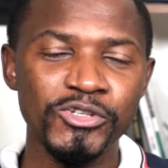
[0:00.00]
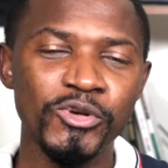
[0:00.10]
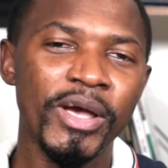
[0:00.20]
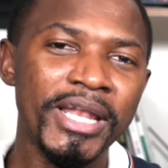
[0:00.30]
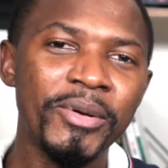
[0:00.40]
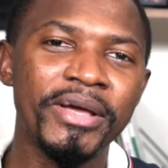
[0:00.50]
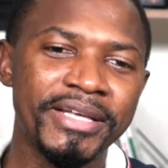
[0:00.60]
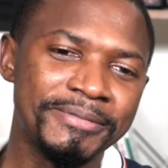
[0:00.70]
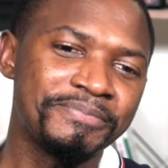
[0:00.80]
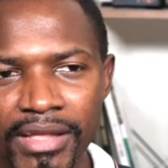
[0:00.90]
So
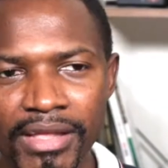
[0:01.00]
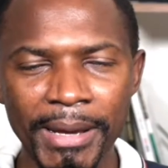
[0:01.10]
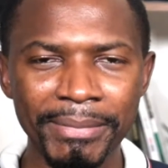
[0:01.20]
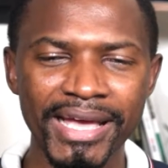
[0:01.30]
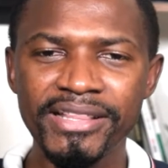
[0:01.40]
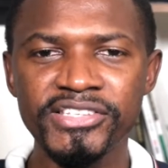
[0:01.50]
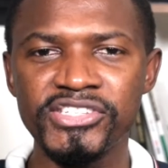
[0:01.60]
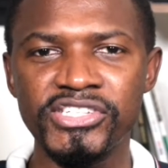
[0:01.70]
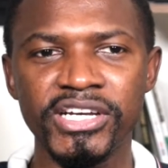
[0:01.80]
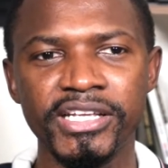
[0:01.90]
anyway, I began this
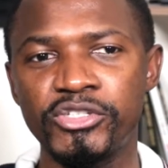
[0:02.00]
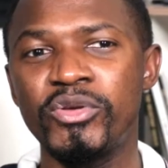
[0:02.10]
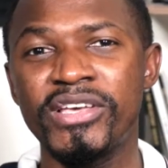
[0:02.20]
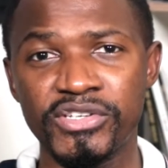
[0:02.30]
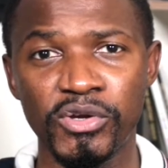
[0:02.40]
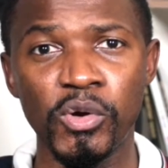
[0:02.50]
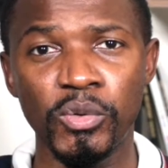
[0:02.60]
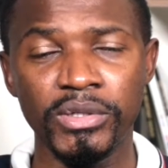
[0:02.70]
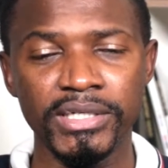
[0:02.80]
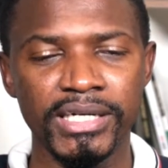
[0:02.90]
journey 2 years ago.